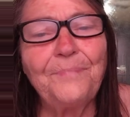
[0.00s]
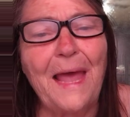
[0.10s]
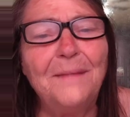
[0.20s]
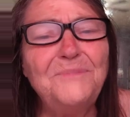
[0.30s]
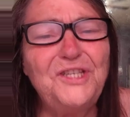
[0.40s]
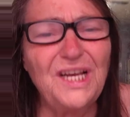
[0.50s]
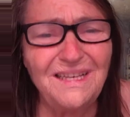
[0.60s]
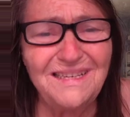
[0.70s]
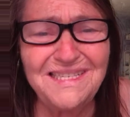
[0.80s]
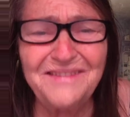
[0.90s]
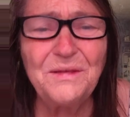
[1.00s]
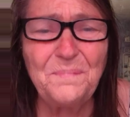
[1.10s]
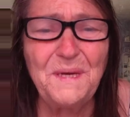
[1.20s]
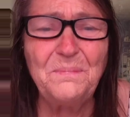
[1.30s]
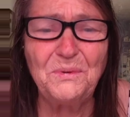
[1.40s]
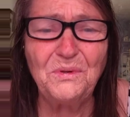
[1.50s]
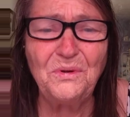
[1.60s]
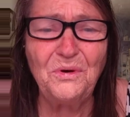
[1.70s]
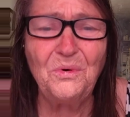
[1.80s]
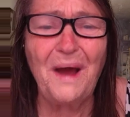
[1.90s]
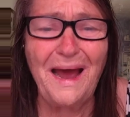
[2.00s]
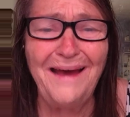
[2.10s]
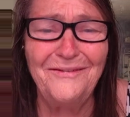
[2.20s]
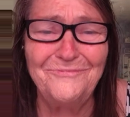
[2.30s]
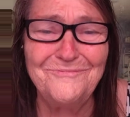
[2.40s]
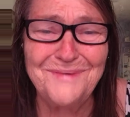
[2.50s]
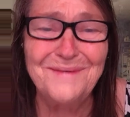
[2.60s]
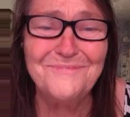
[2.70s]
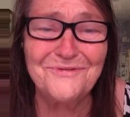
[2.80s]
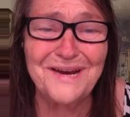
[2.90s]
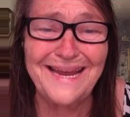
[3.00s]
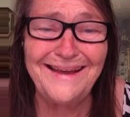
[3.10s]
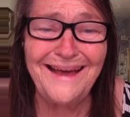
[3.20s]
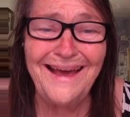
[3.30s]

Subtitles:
I'm jealous of the people who have memory